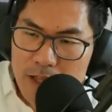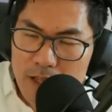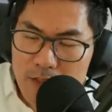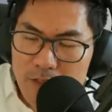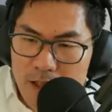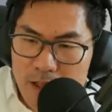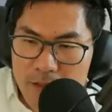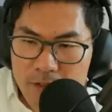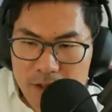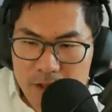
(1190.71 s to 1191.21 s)
And
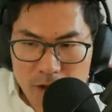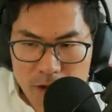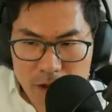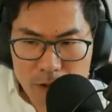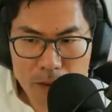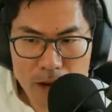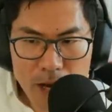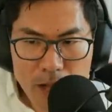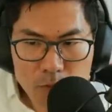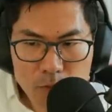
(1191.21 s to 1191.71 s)
then the other
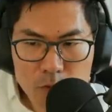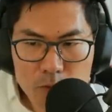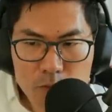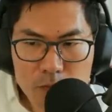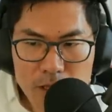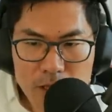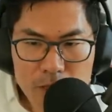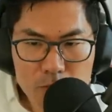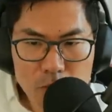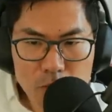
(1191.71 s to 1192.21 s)
part would
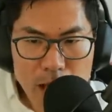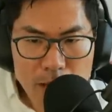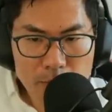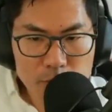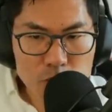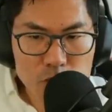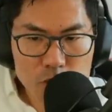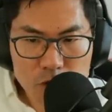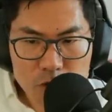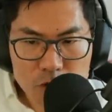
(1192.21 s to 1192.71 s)
be, perhaps
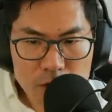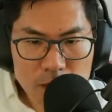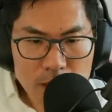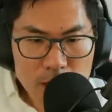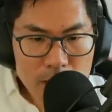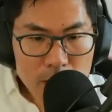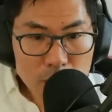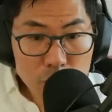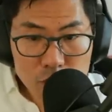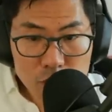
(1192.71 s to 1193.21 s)
you could
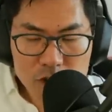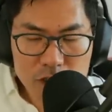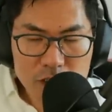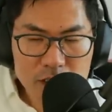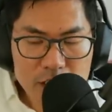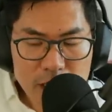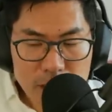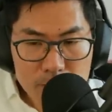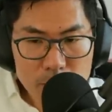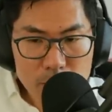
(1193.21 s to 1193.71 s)
used the
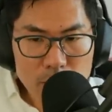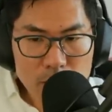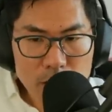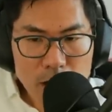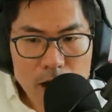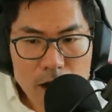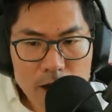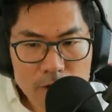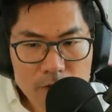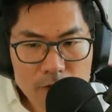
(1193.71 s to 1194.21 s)
example
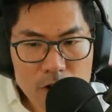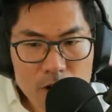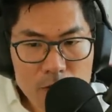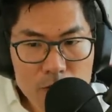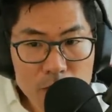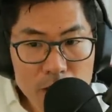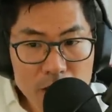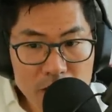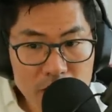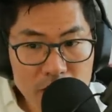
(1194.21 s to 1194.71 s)
of
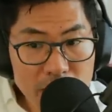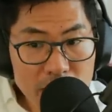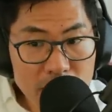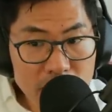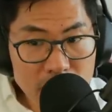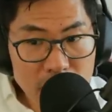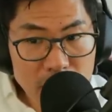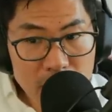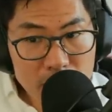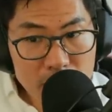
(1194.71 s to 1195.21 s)

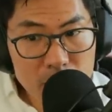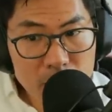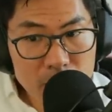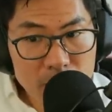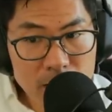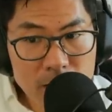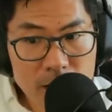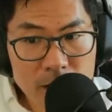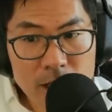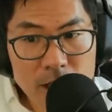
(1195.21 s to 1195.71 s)
BHE and
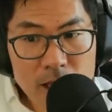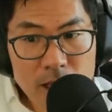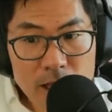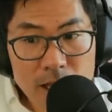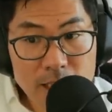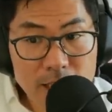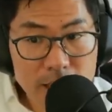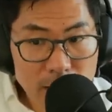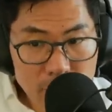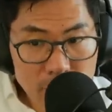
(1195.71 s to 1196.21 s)

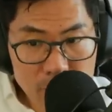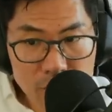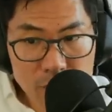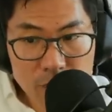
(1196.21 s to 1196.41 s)
BNSF